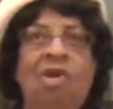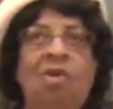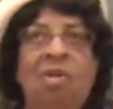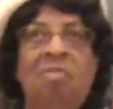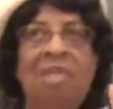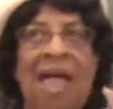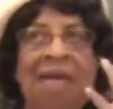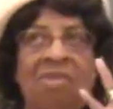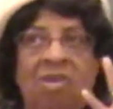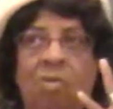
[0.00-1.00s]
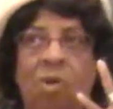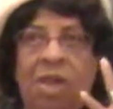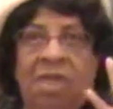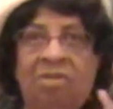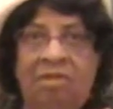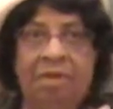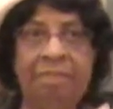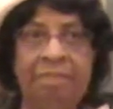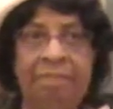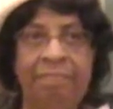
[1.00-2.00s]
know, it was like she wanted to,